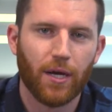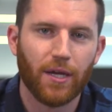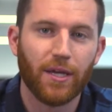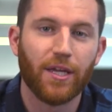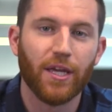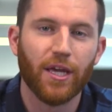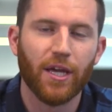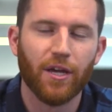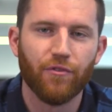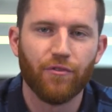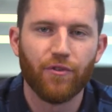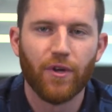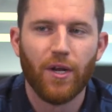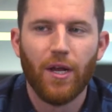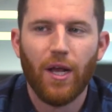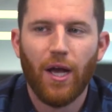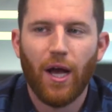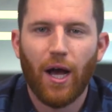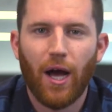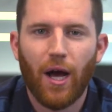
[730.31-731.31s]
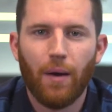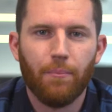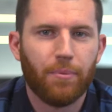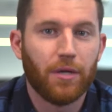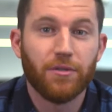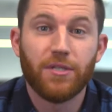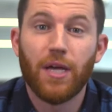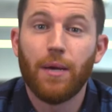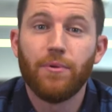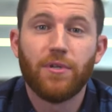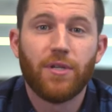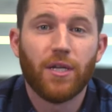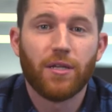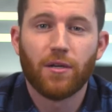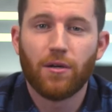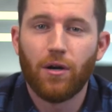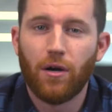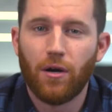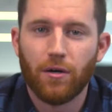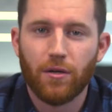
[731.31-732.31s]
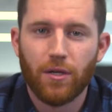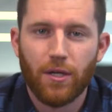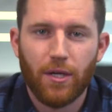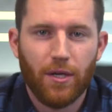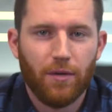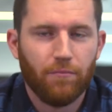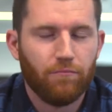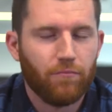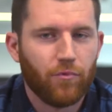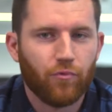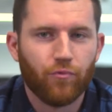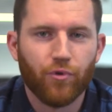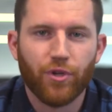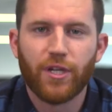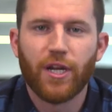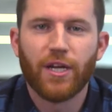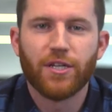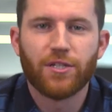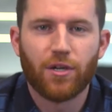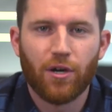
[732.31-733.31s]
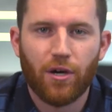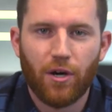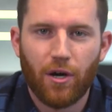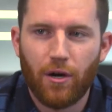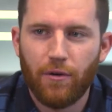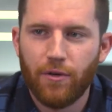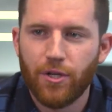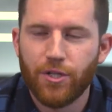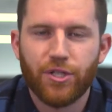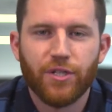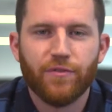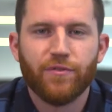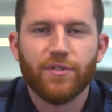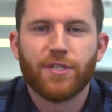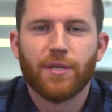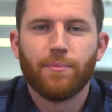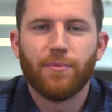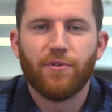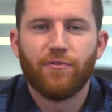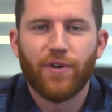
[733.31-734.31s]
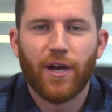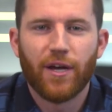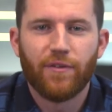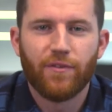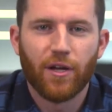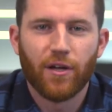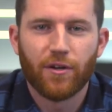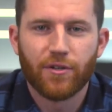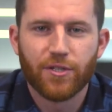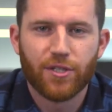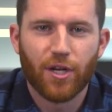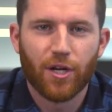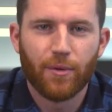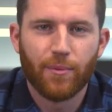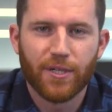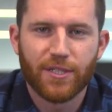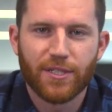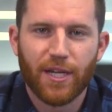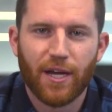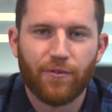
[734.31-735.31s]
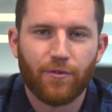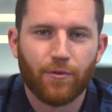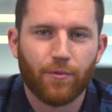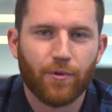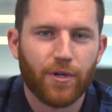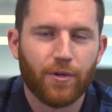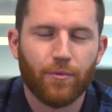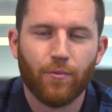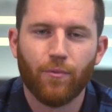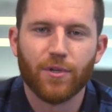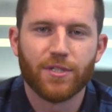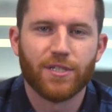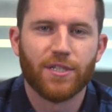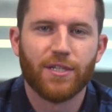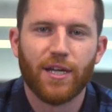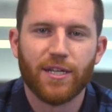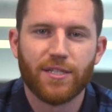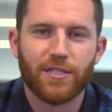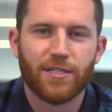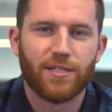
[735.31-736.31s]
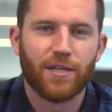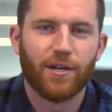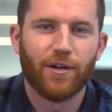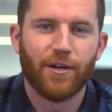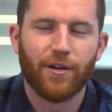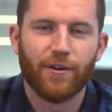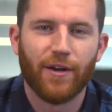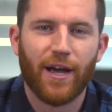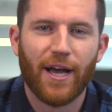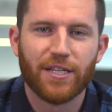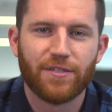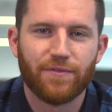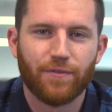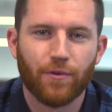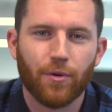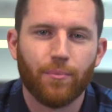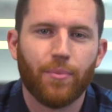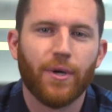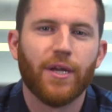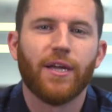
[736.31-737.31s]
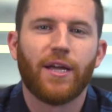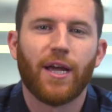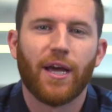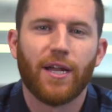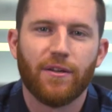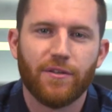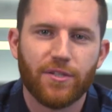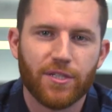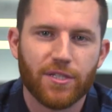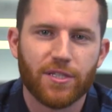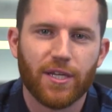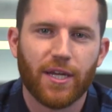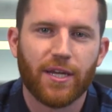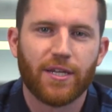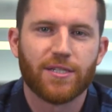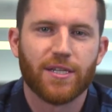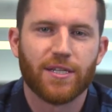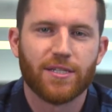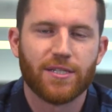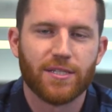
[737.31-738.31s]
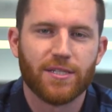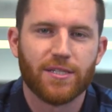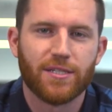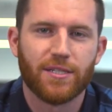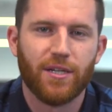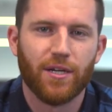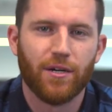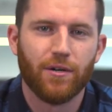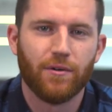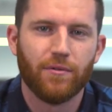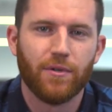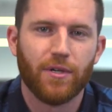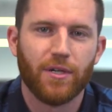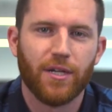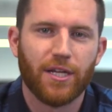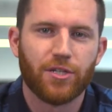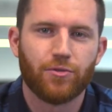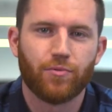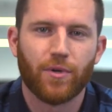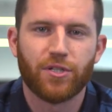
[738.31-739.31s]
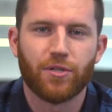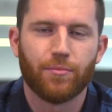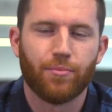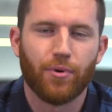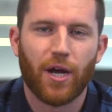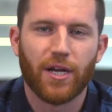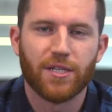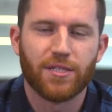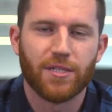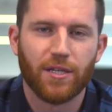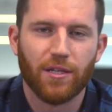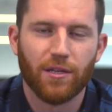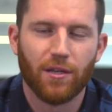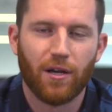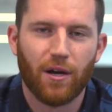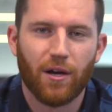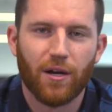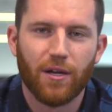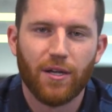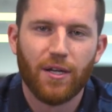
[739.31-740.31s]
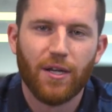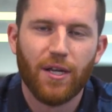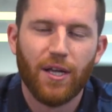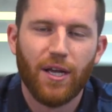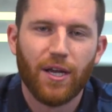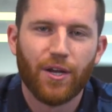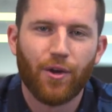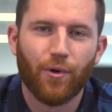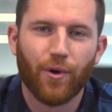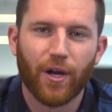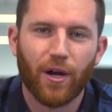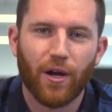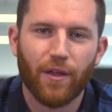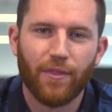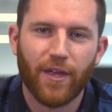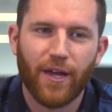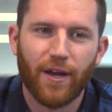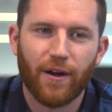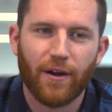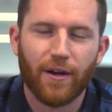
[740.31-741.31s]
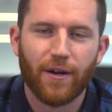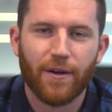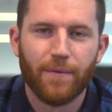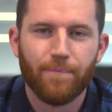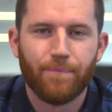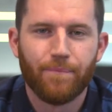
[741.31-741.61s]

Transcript: give. But I was happy to take the call. Really nice call. She even sent me $5 Starbucks afterward. Wasn't necessary or asked for, but it kind of just like says this, nice reciprocity law going on there.